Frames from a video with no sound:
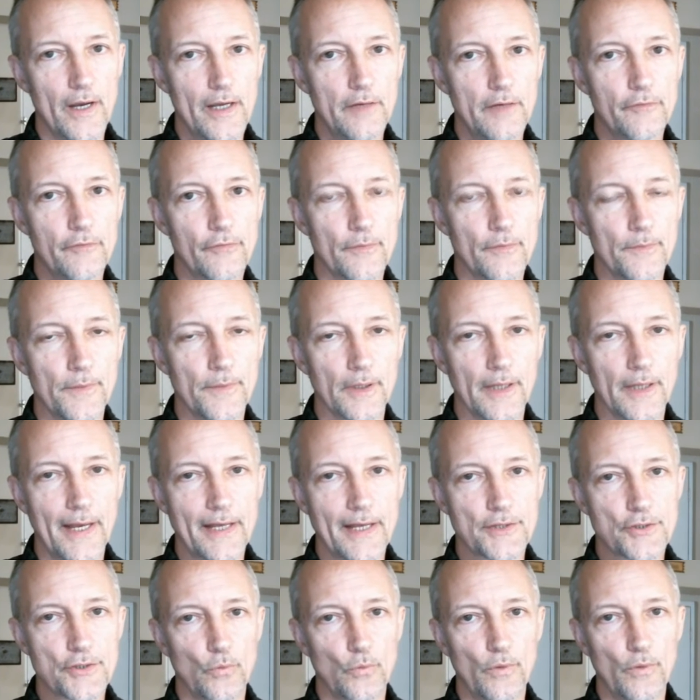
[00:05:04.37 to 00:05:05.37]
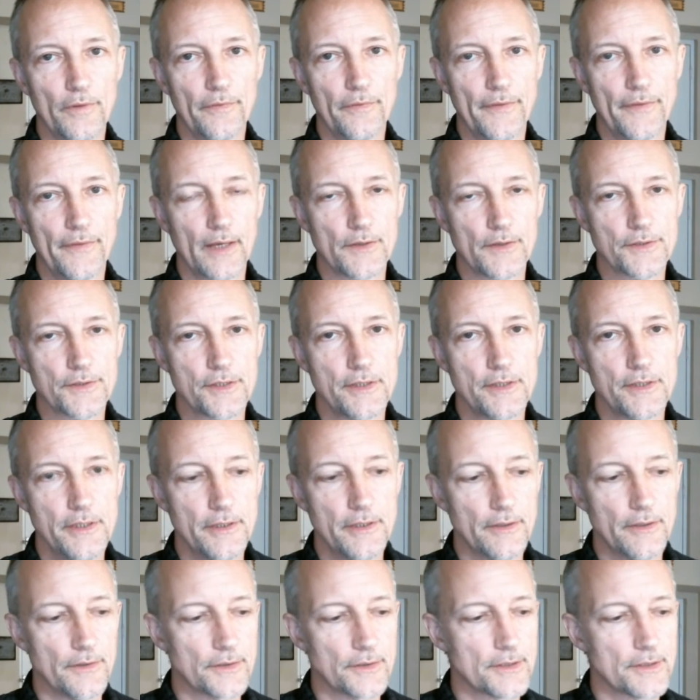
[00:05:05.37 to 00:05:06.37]
from the last 1,000
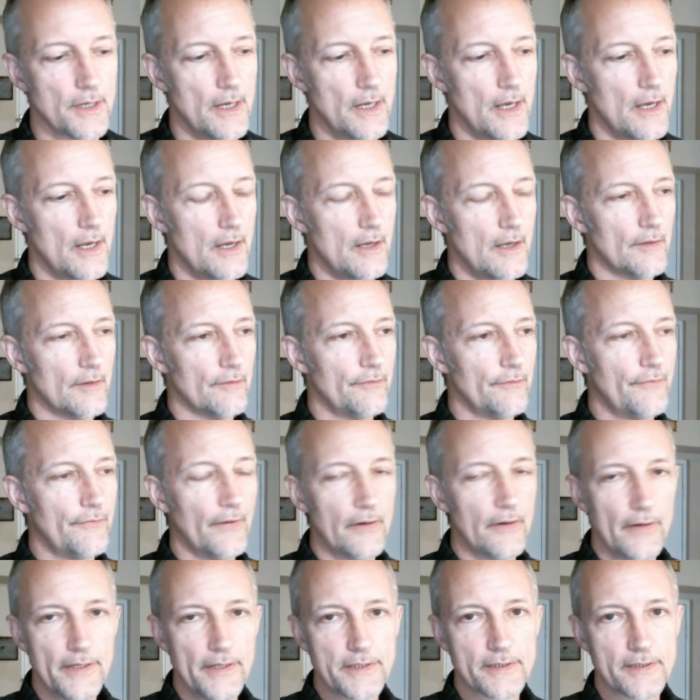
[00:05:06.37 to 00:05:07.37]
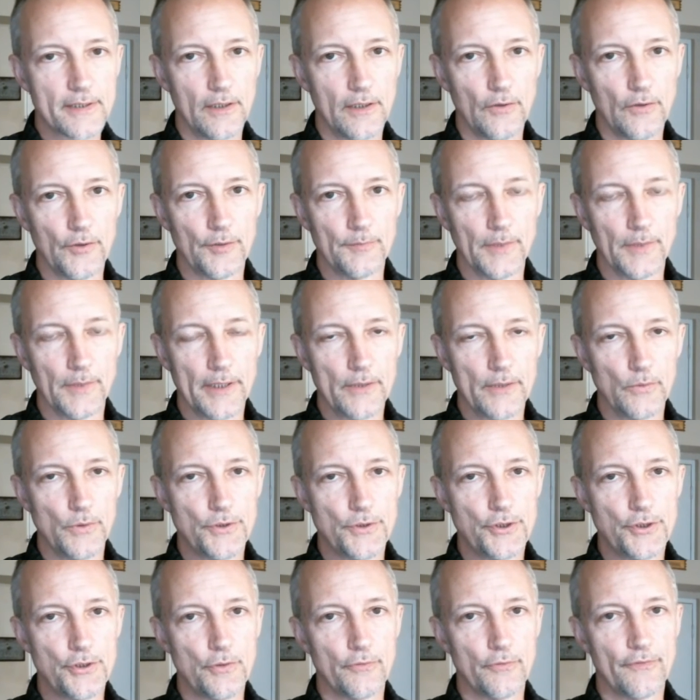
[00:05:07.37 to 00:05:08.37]
years, very seldomly would
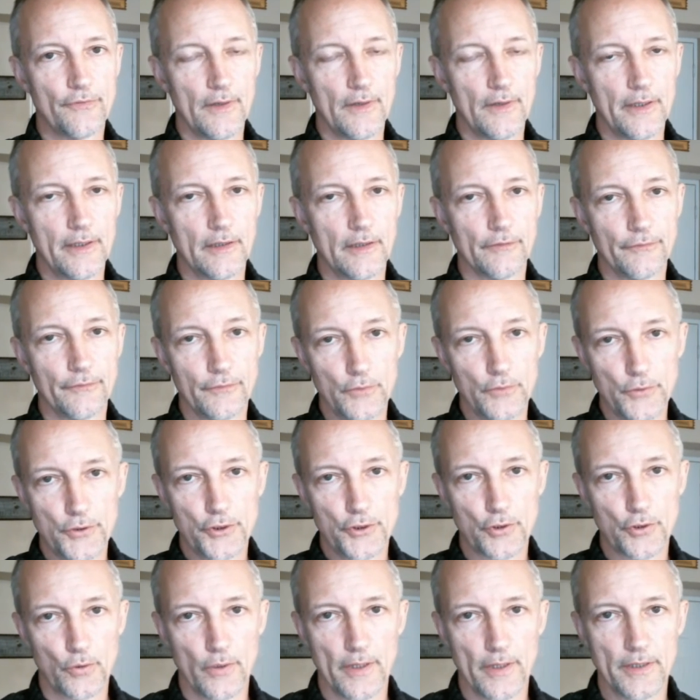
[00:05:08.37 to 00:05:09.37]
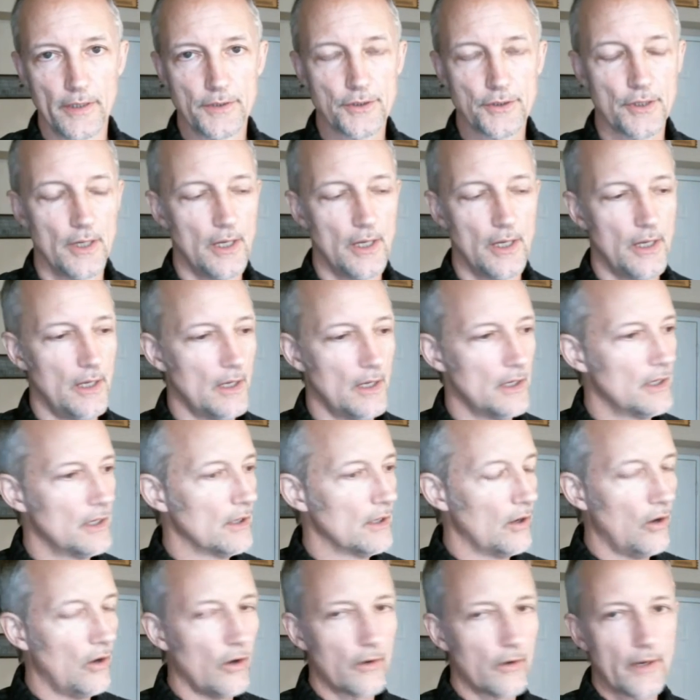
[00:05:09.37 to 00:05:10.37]
you find a food shortage.
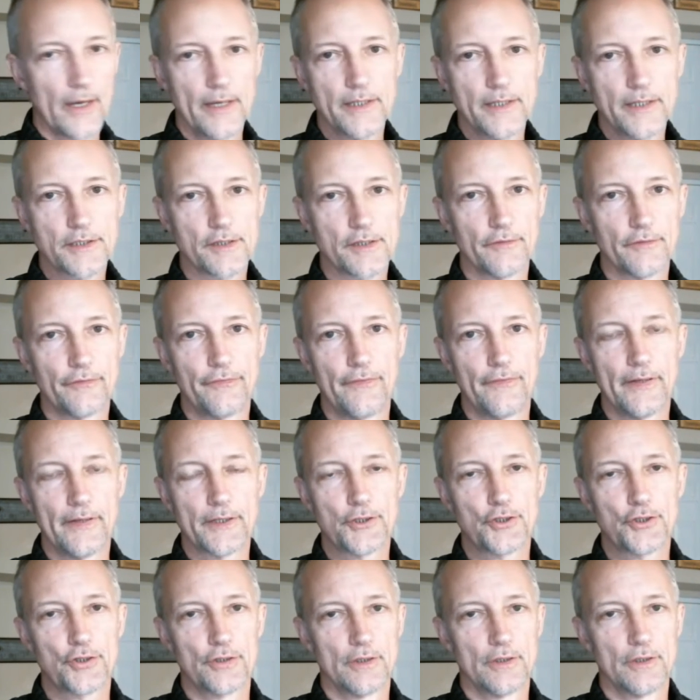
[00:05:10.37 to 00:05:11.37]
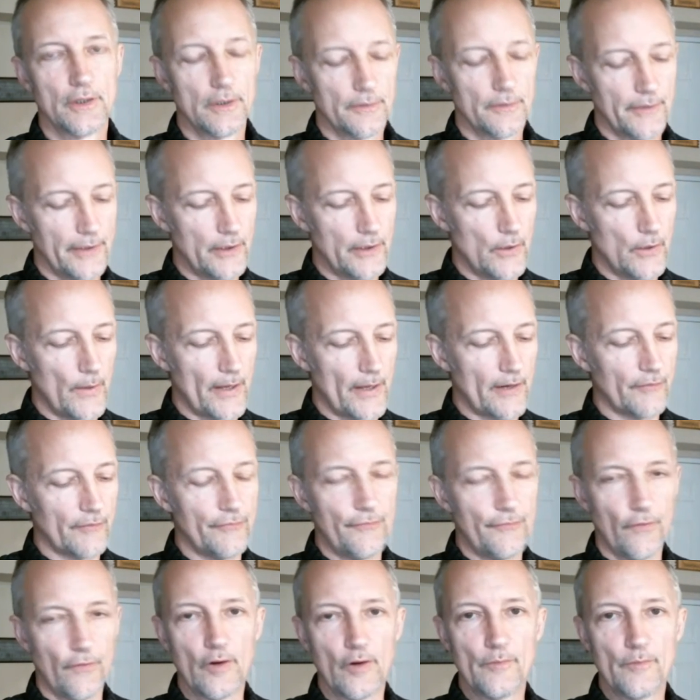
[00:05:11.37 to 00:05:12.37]
All kinds of fish. They knew how to
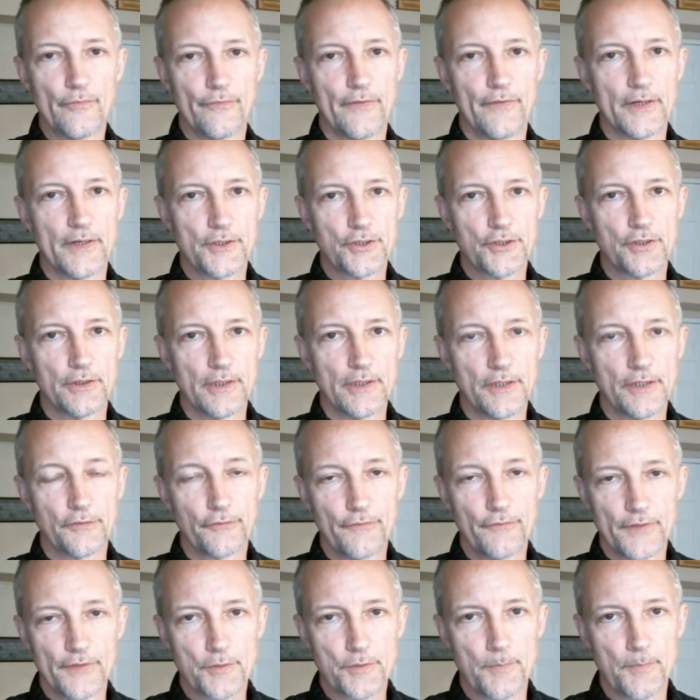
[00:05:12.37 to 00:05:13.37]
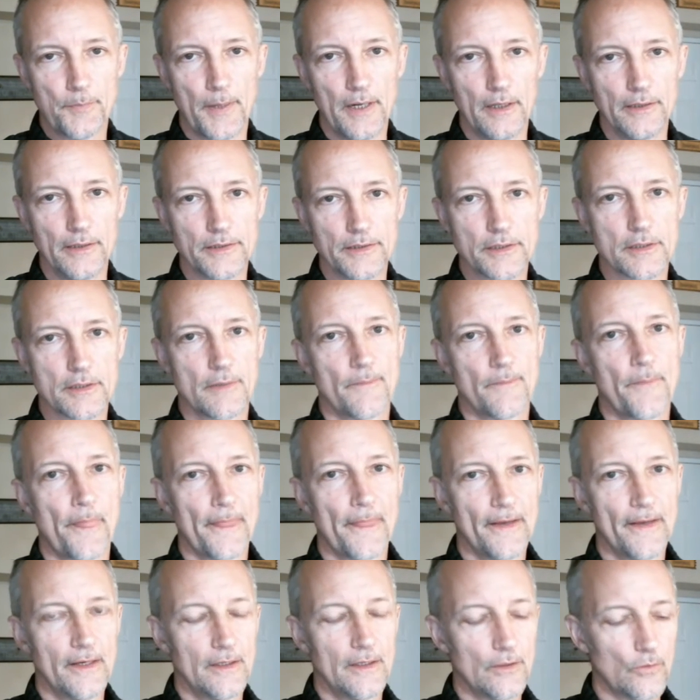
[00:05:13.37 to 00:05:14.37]
farm fish in these fish ponds
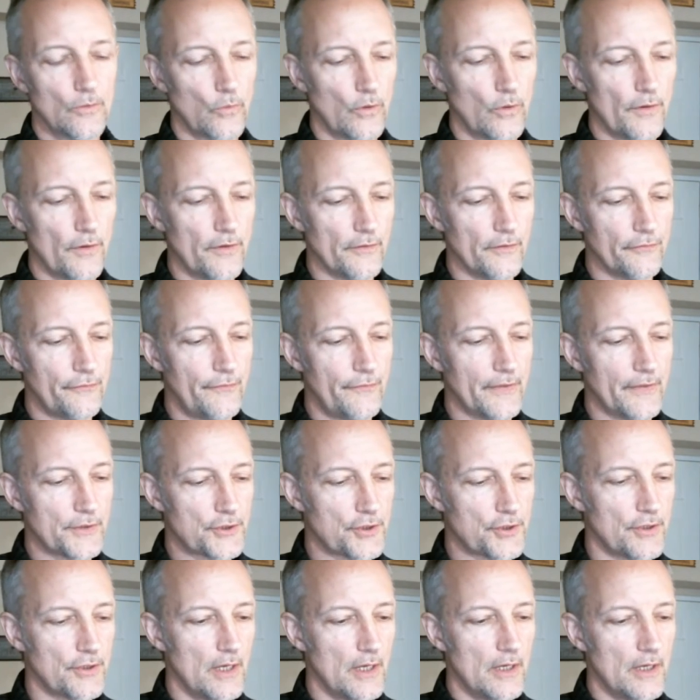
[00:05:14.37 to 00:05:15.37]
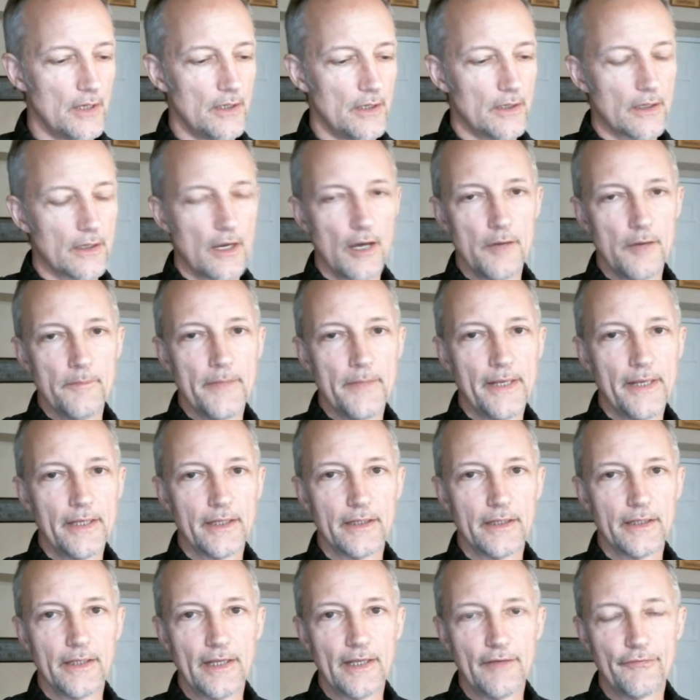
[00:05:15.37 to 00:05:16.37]
where the fish come in
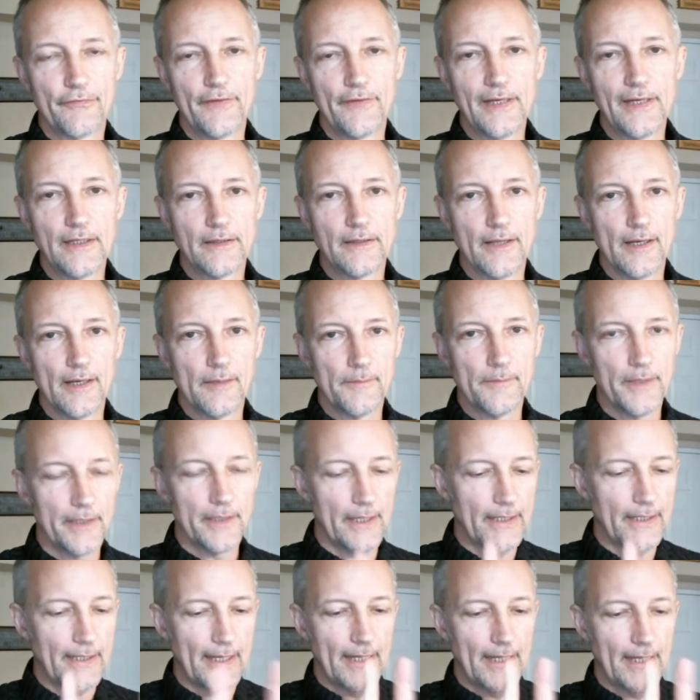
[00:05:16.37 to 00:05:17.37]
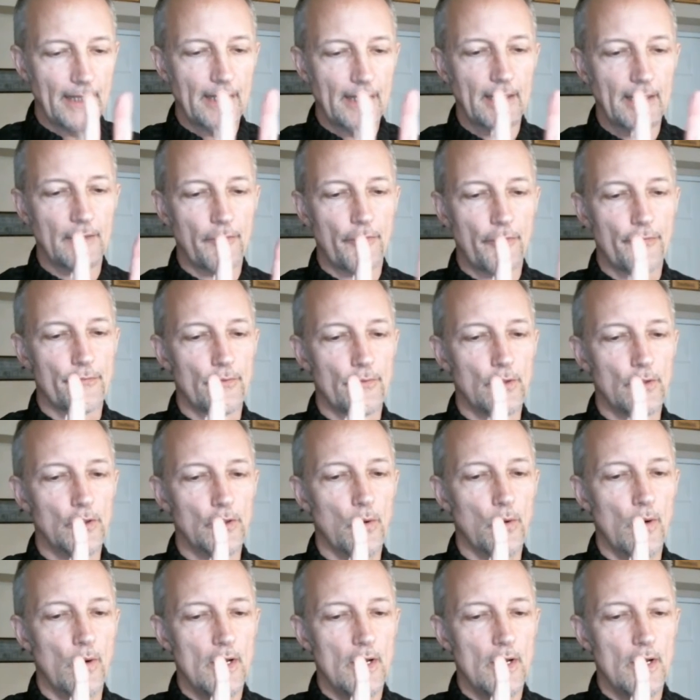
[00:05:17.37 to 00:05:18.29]
and they feed them and they can't get through